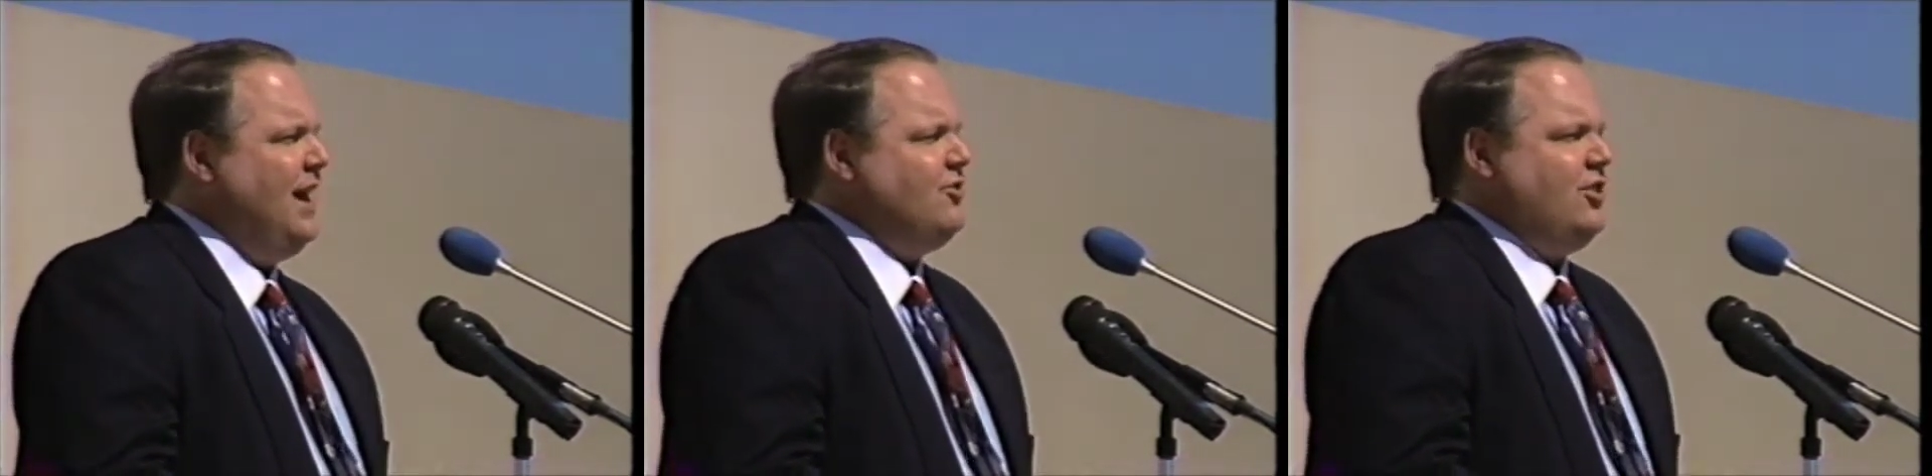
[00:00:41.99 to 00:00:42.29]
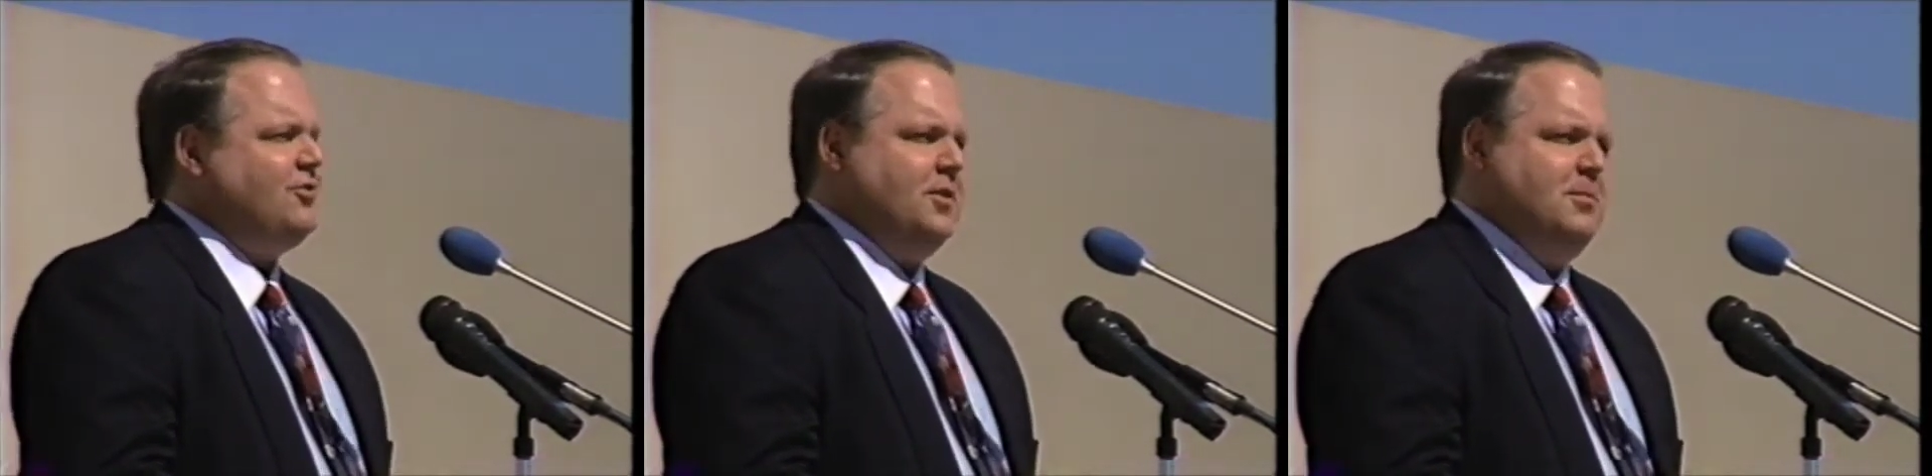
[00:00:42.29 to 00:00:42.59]
not
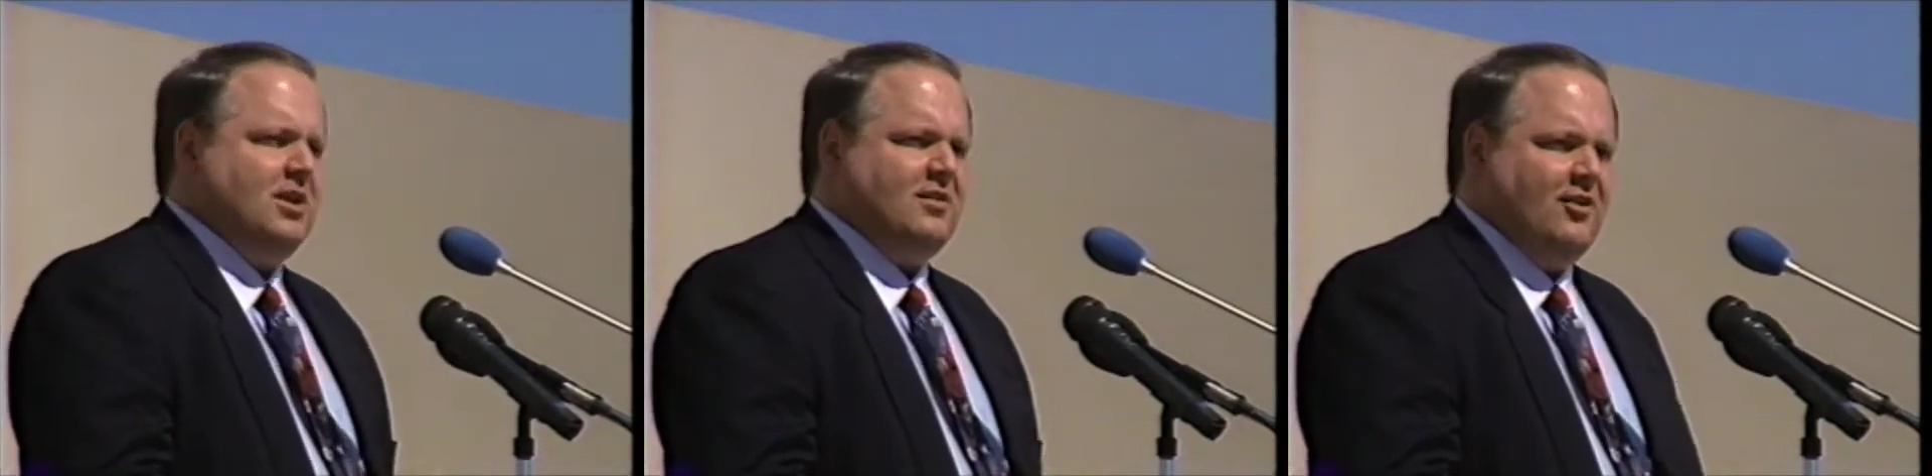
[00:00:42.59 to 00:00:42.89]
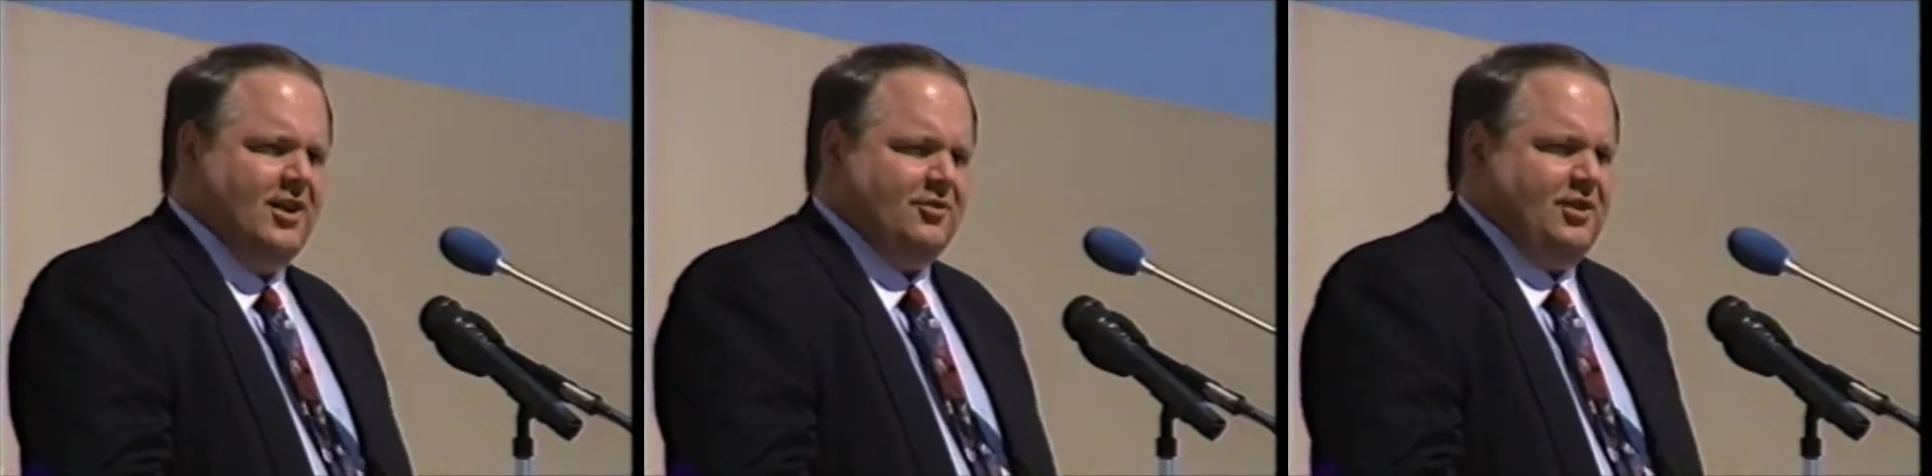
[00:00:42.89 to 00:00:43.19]
just for the
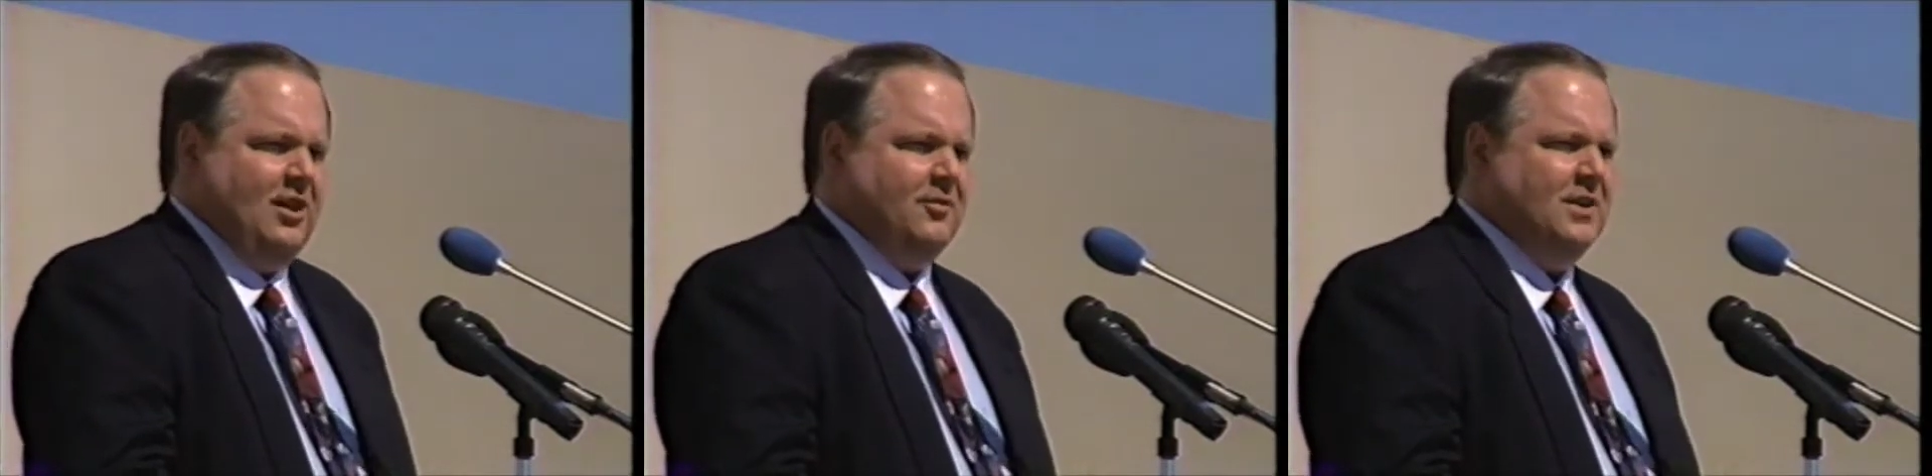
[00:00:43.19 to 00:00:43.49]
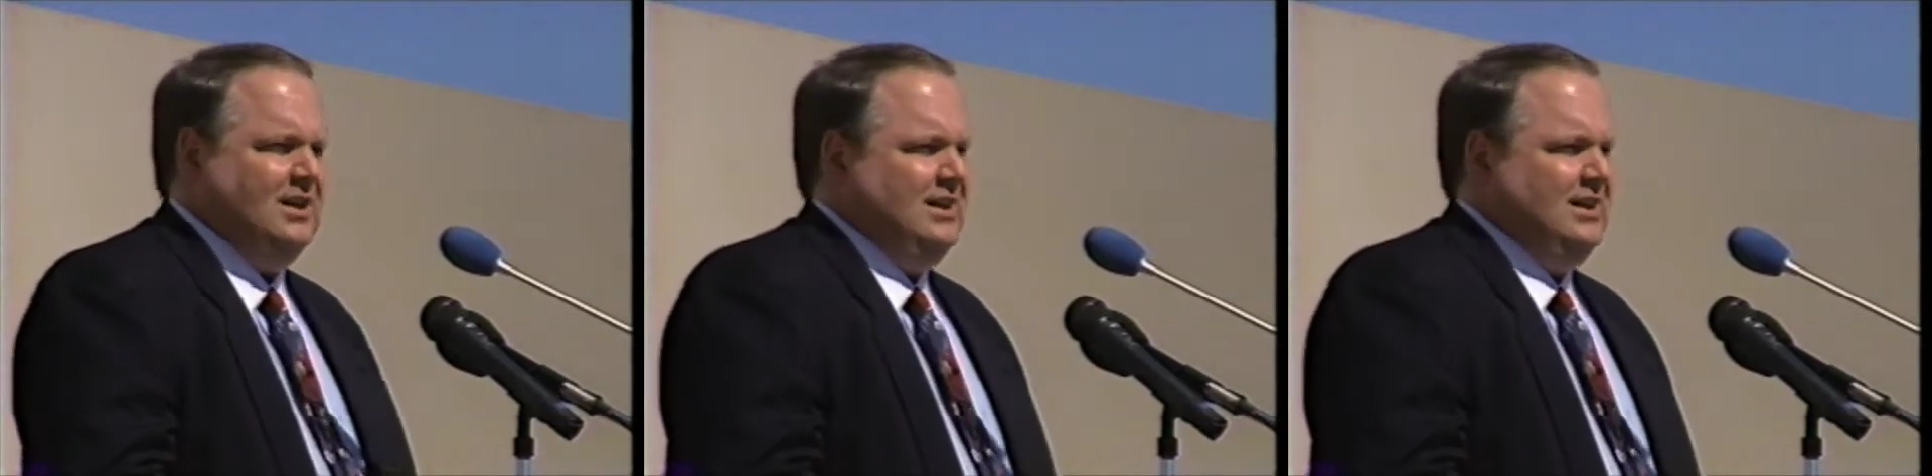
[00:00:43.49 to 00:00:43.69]
military itself,